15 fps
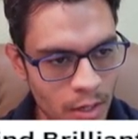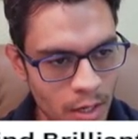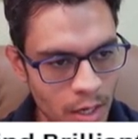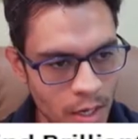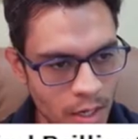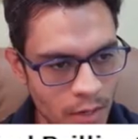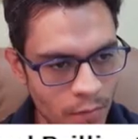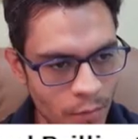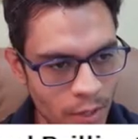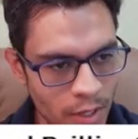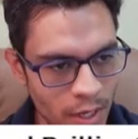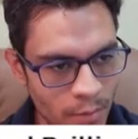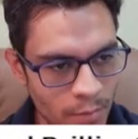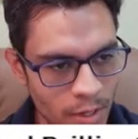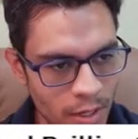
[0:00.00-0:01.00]
And if we
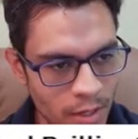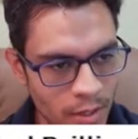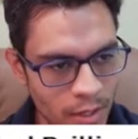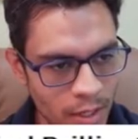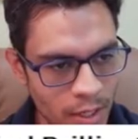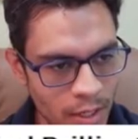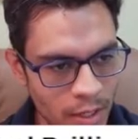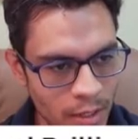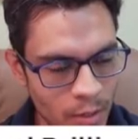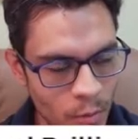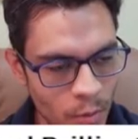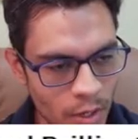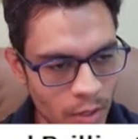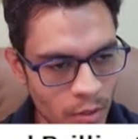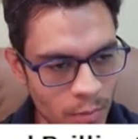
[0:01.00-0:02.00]
can make the
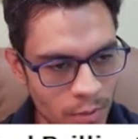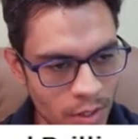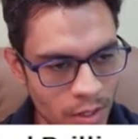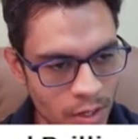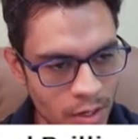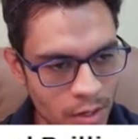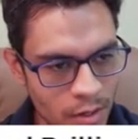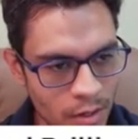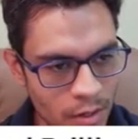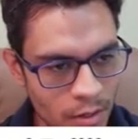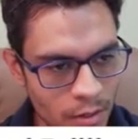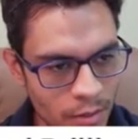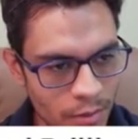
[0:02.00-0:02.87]
queen to be here,